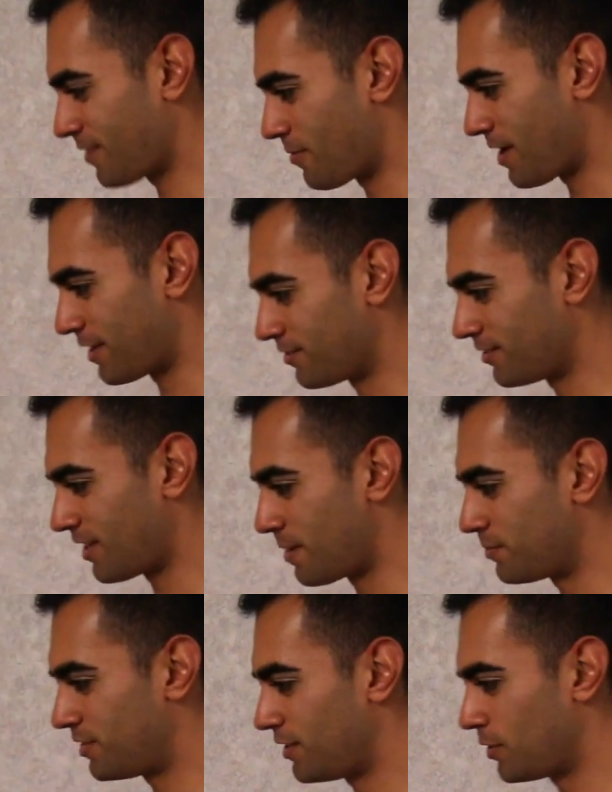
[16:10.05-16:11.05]
Okay, so this is the
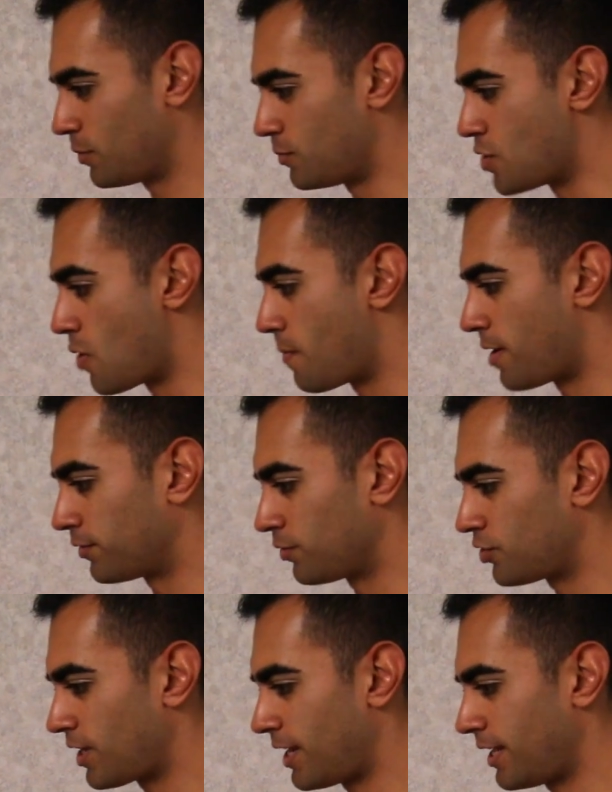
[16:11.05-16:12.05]
MCU, no muscle
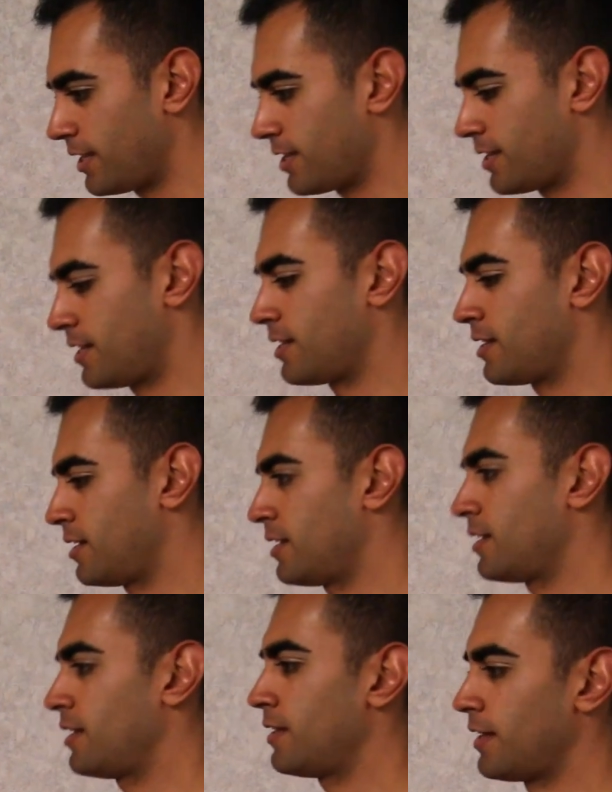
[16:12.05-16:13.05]
shaving.
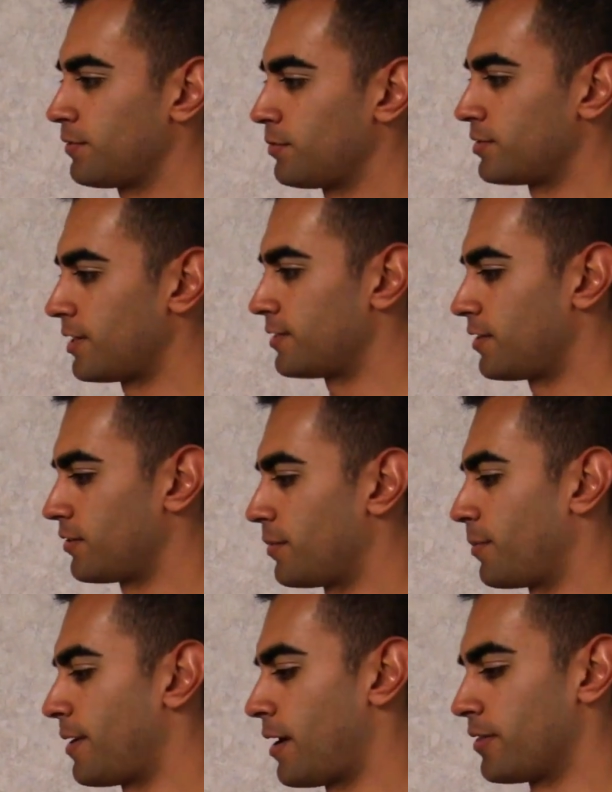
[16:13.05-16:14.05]
That's what it says there on the
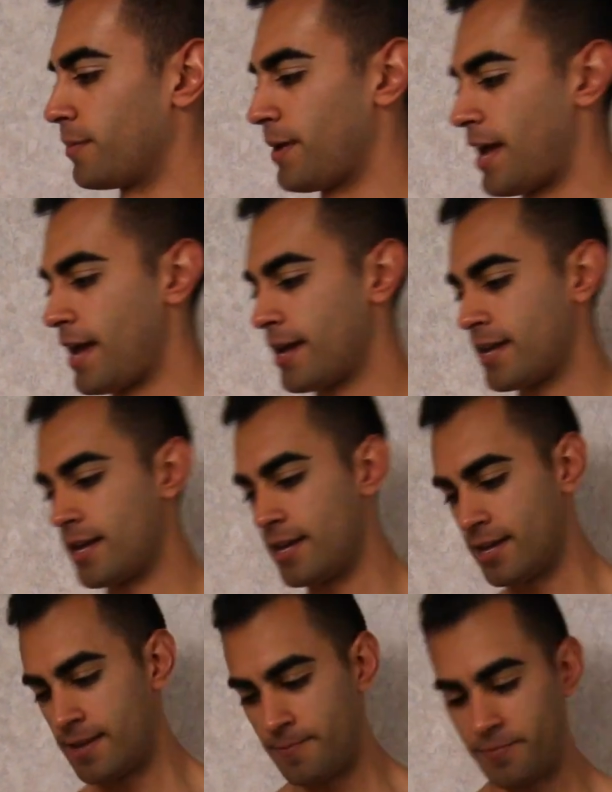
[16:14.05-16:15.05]
bag.
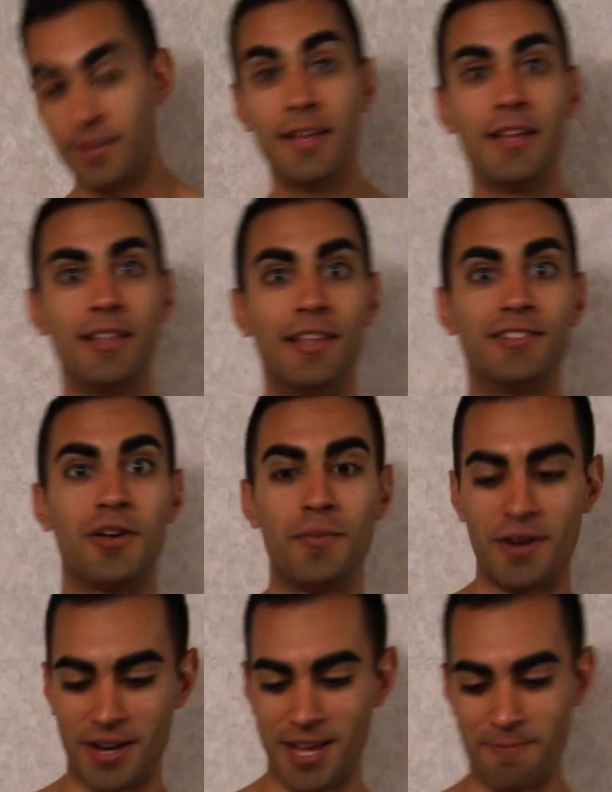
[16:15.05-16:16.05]
Let's
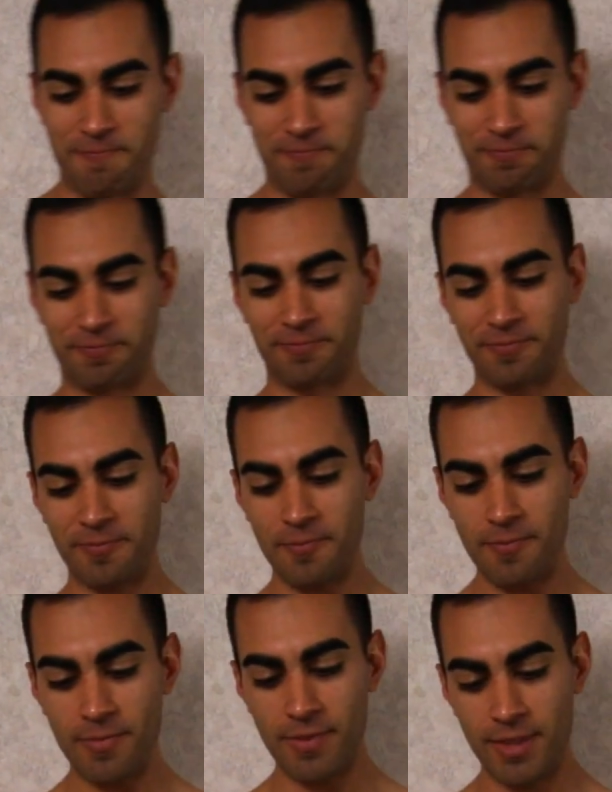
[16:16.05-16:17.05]
open it up.
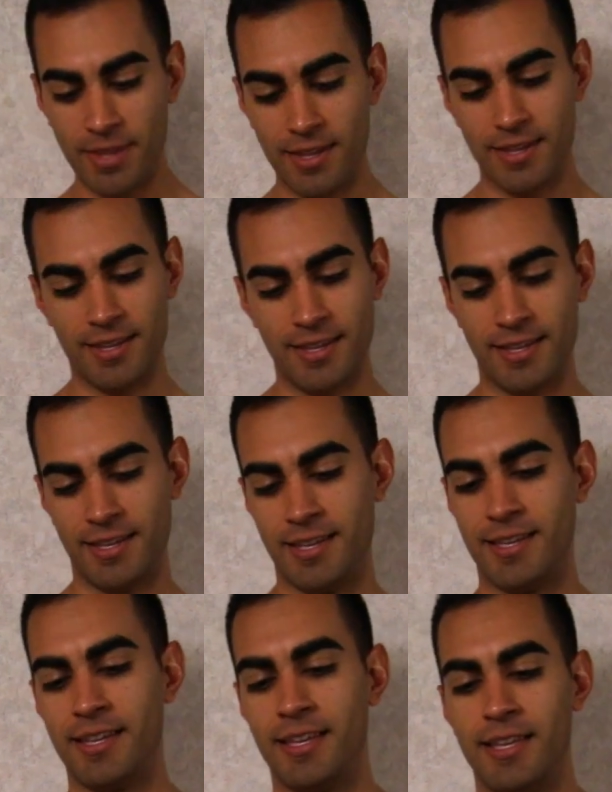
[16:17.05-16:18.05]

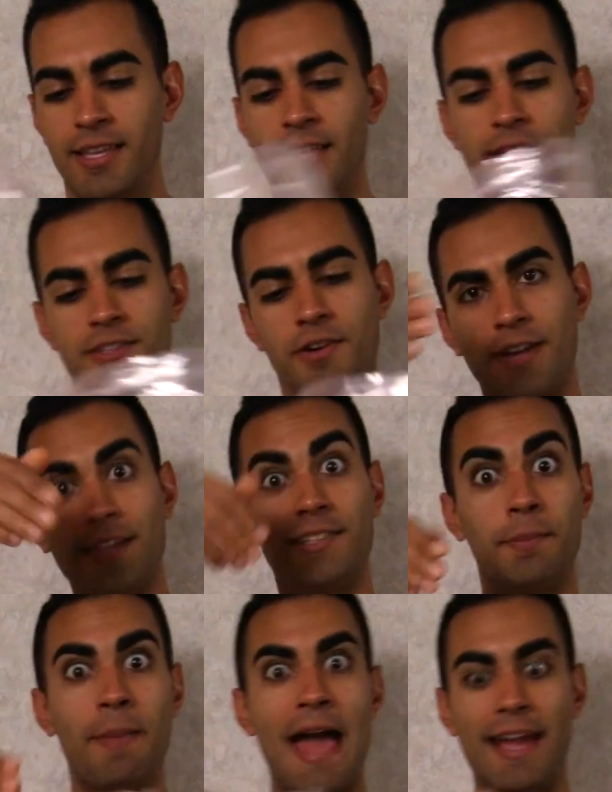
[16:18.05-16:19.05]
It's all
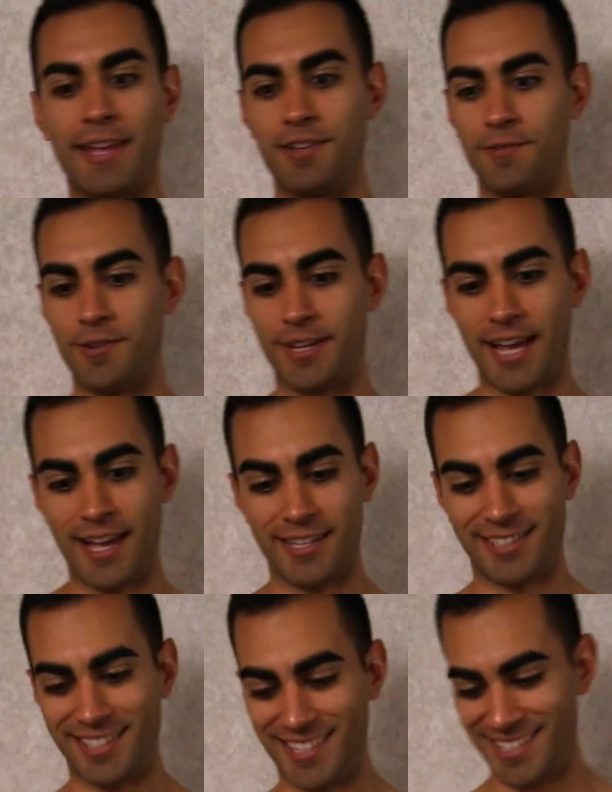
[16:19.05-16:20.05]
nicely packaged for you
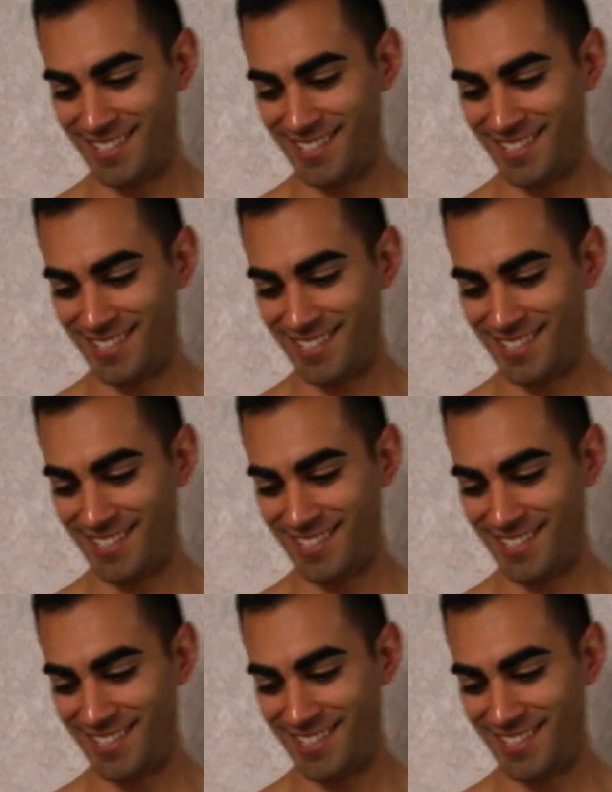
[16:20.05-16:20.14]
guys.